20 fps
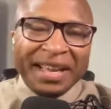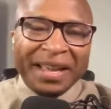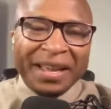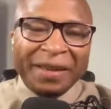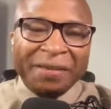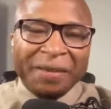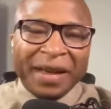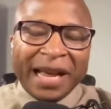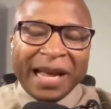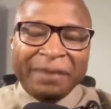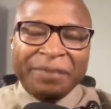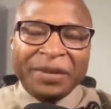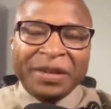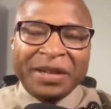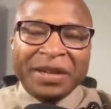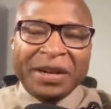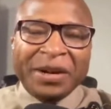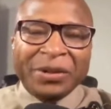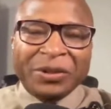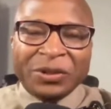Amen.
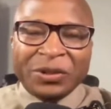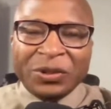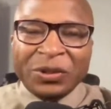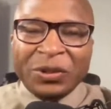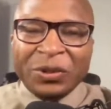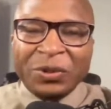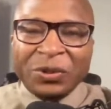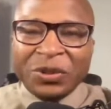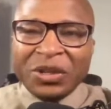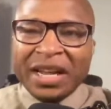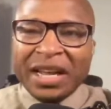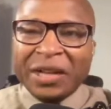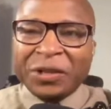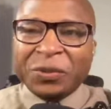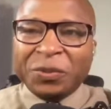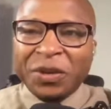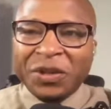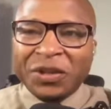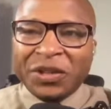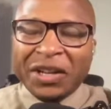On
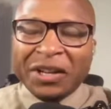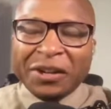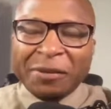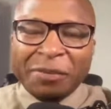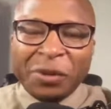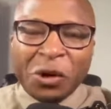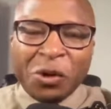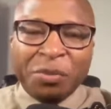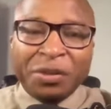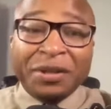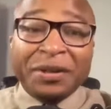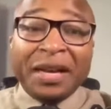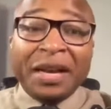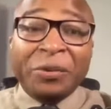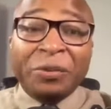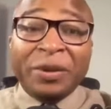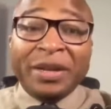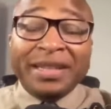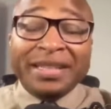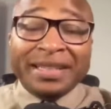Tuesdays, we take a moment
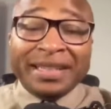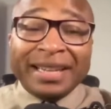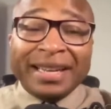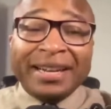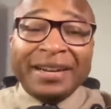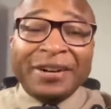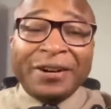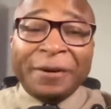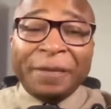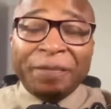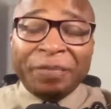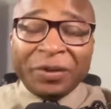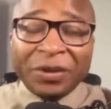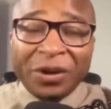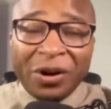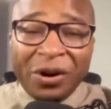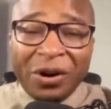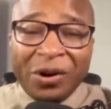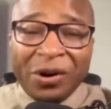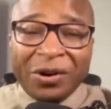and we tell
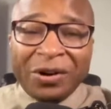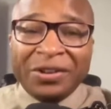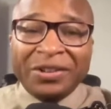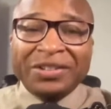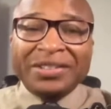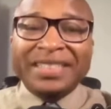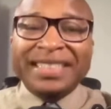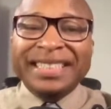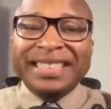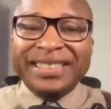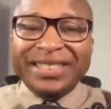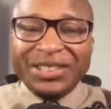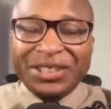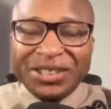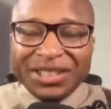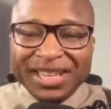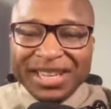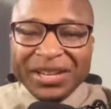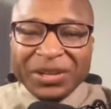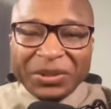on
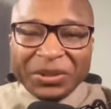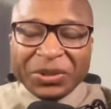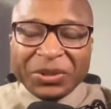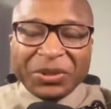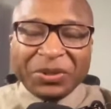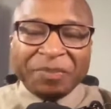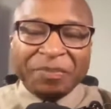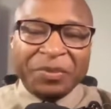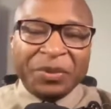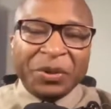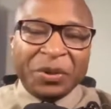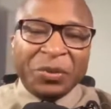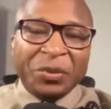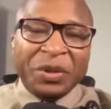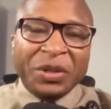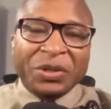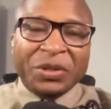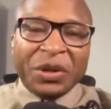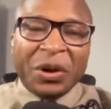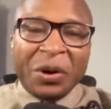Jesus.
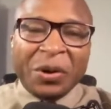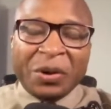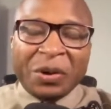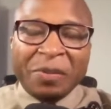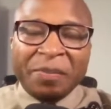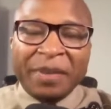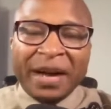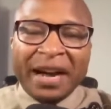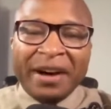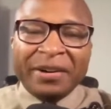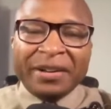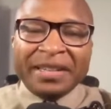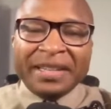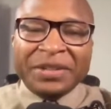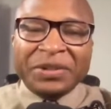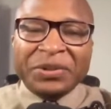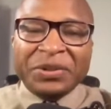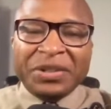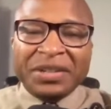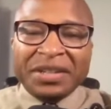We talk about his